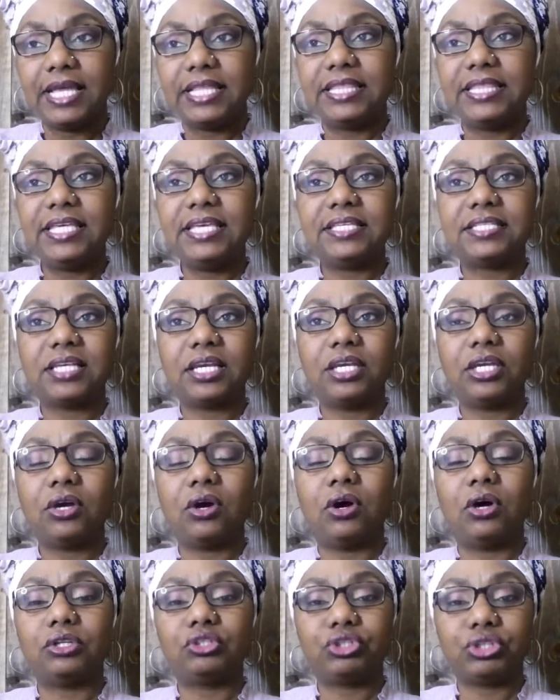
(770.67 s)
These are
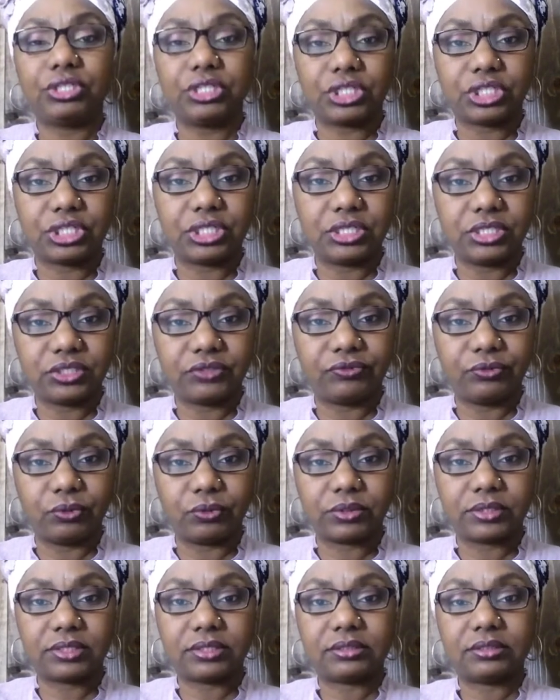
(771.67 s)
your traditionalist
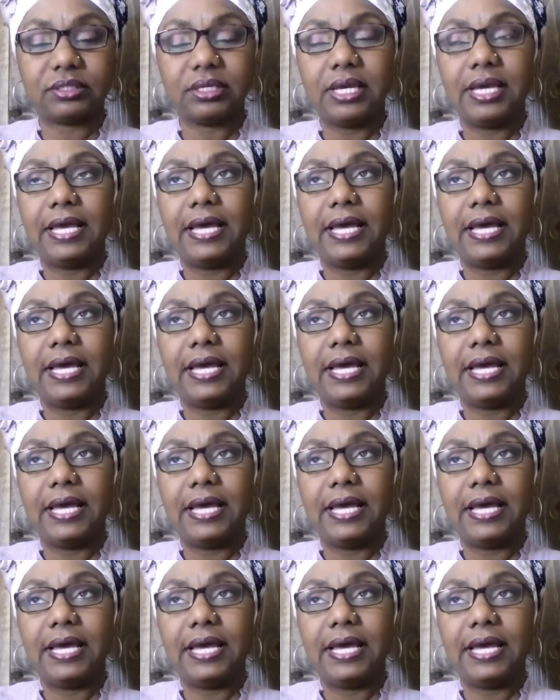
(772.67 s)
folks.